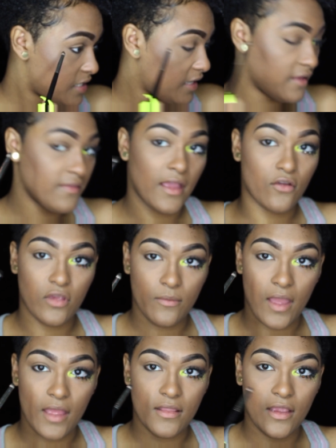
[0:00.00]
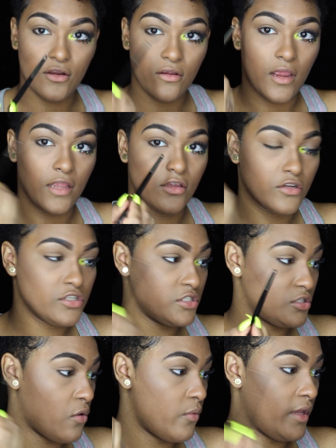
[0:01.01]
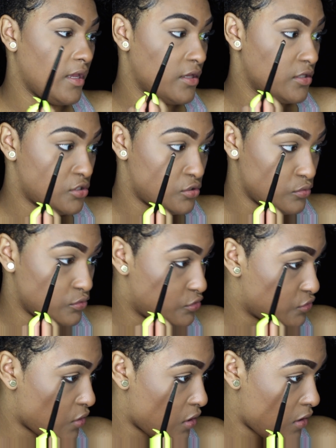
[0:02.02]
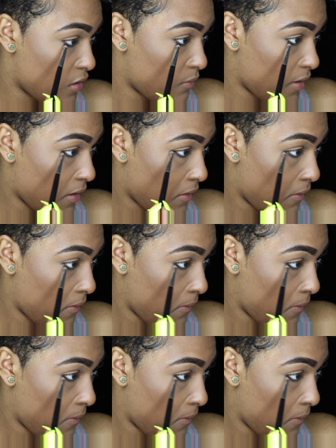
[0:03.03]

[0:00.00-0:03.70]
Take in that cream eyeliner and you're just going to draw a wing.